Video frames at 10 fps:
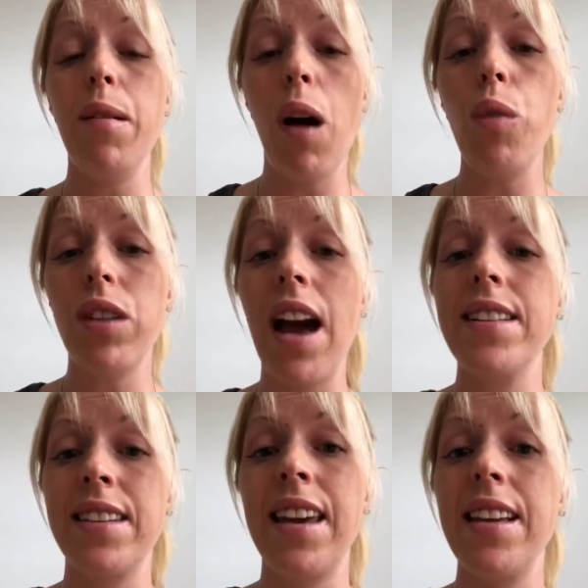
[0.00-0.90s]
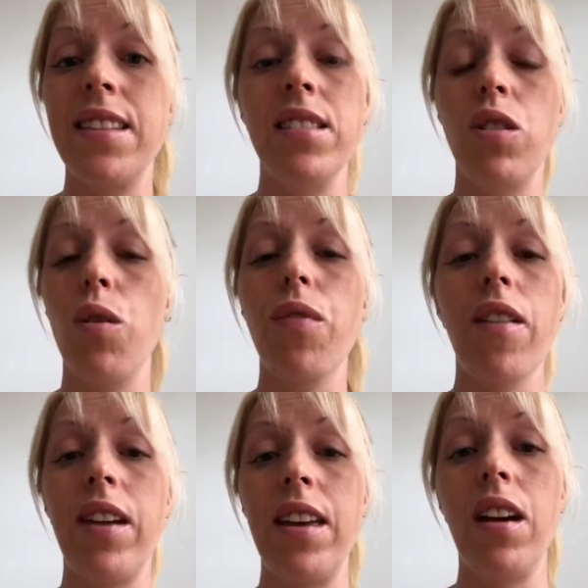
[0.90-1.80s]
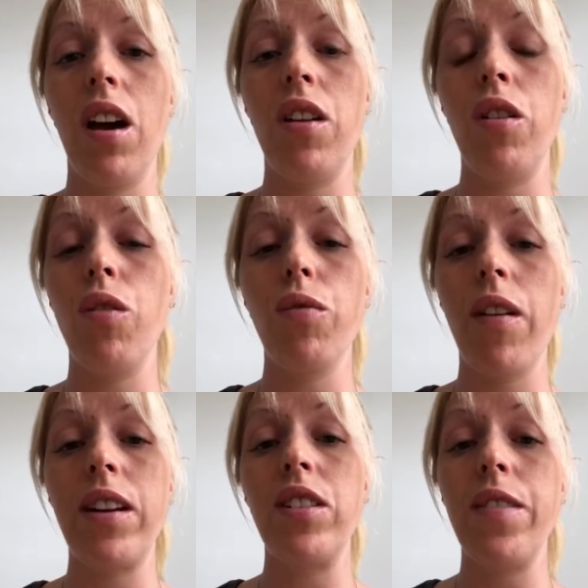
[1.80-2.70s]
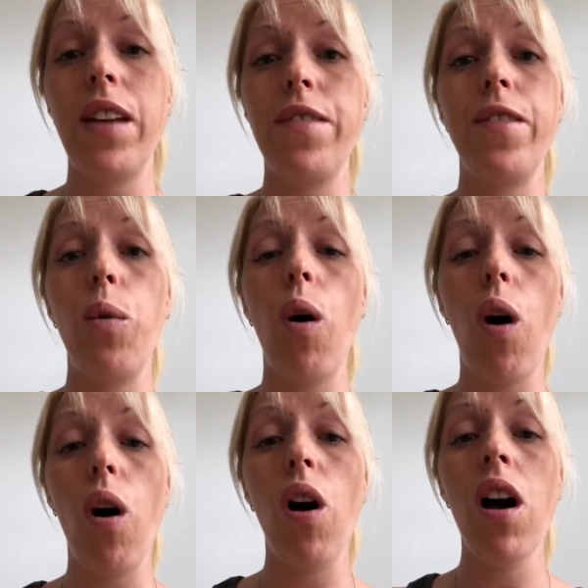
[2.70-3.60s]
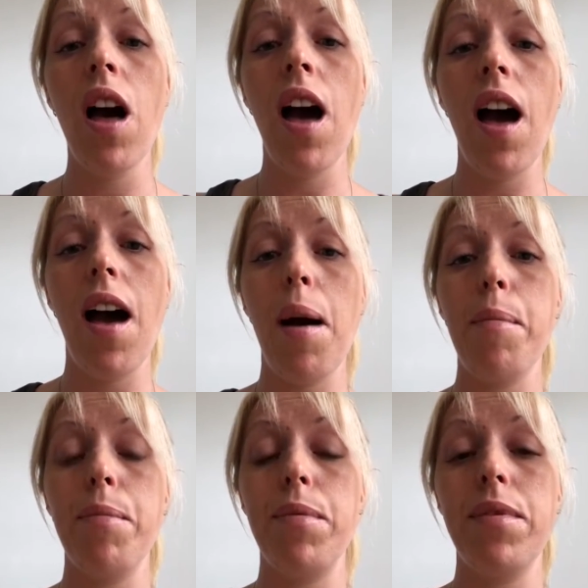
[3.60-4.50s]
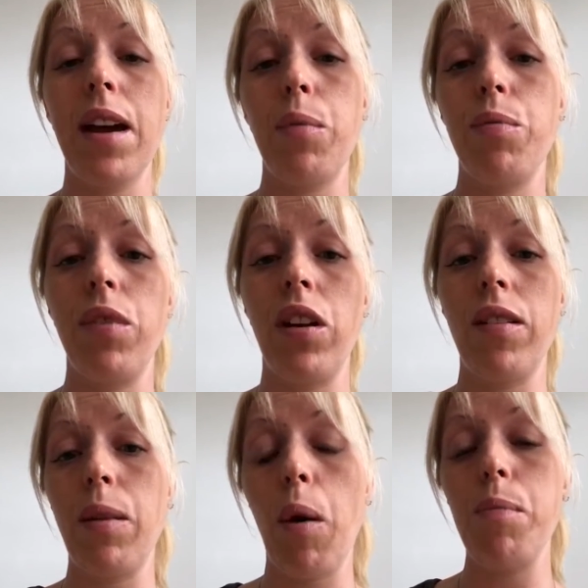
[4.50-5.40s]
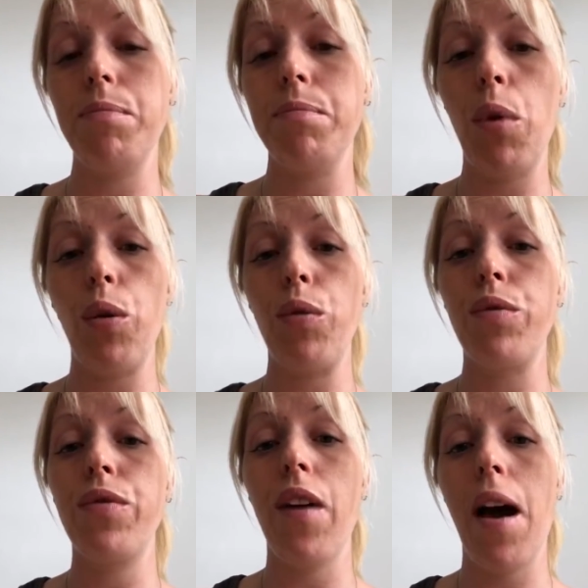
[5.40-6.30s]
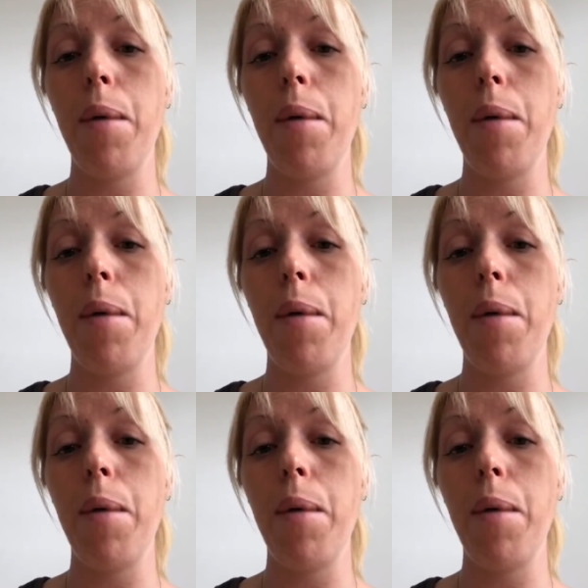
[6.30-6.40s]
Older cats and kittens are not very good if they feel hot. They won't move.